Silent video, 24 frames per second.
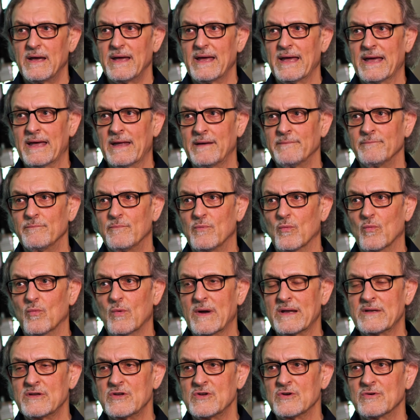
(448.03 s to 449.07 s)
And
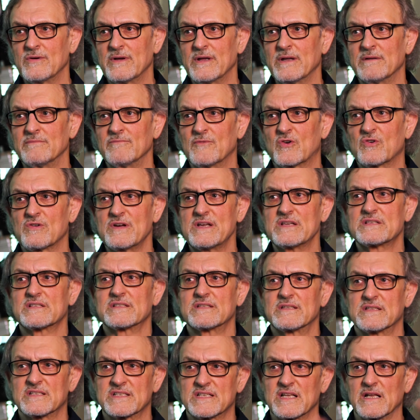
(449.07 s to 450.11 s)
when you increase
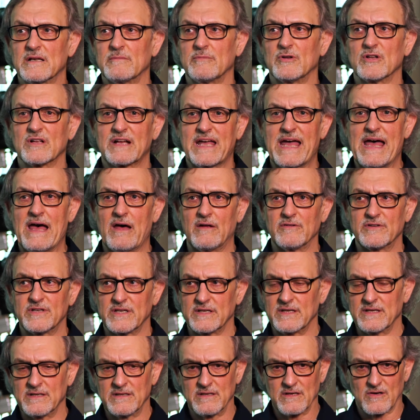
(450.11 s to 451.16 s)
the syllable count
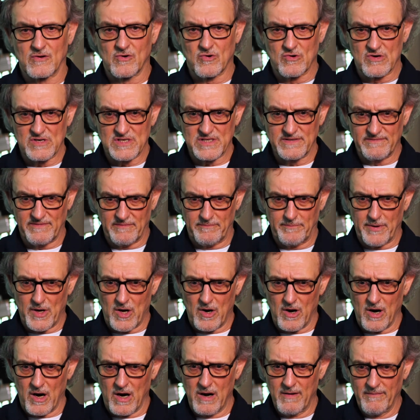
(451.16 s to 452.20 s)
in the course of a
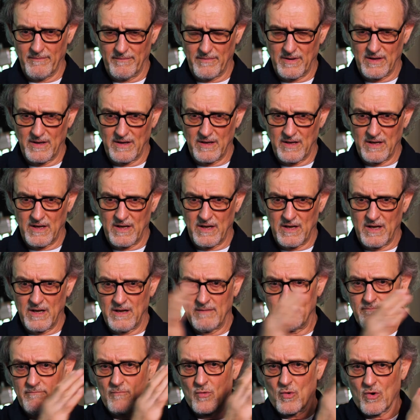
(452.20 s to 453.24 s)
bar,
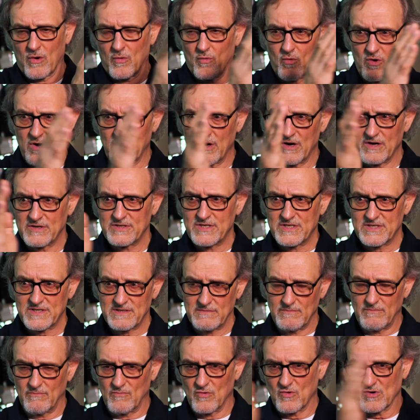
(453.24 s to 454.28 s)
more words,
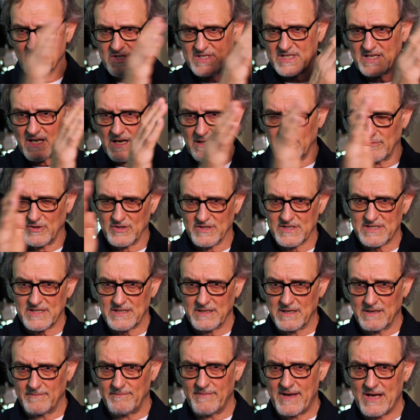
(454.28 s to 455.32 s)
more syllables
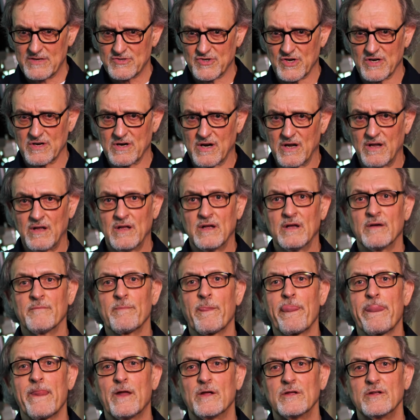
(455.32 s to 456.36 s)
in a measure,
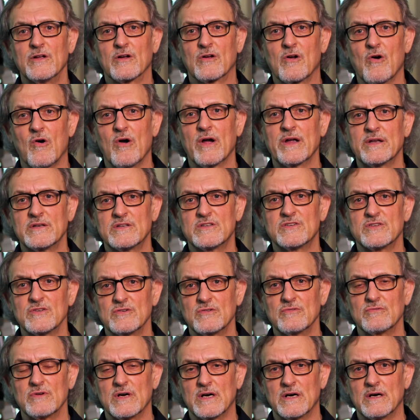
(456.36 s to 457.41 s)
you're going
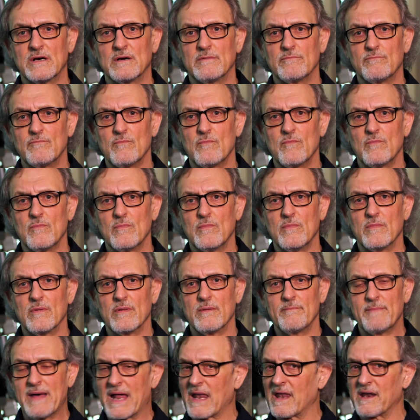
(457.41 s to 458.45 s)
to, the
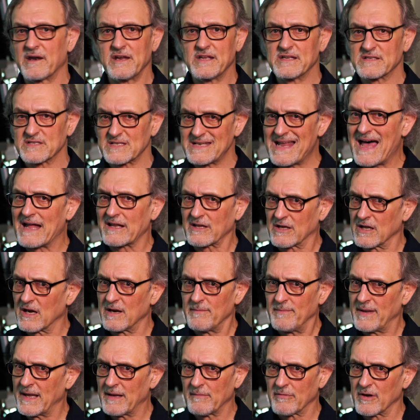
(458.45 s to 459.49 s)
melody is not going to
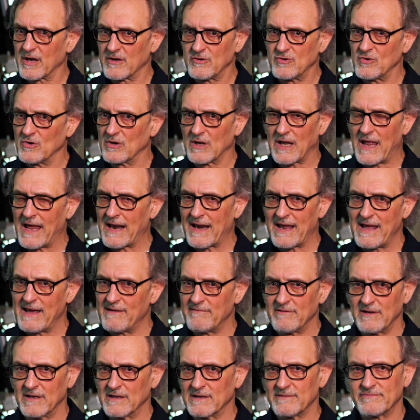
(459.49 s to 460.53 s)
be able to do a lot of
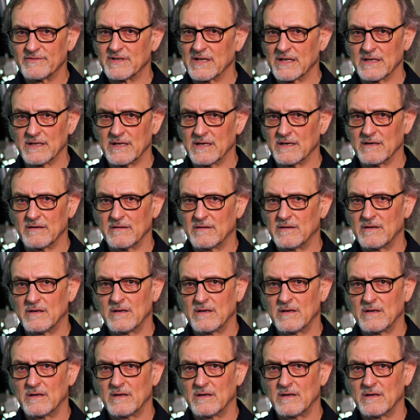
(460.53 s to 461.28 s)
heavy lifting there.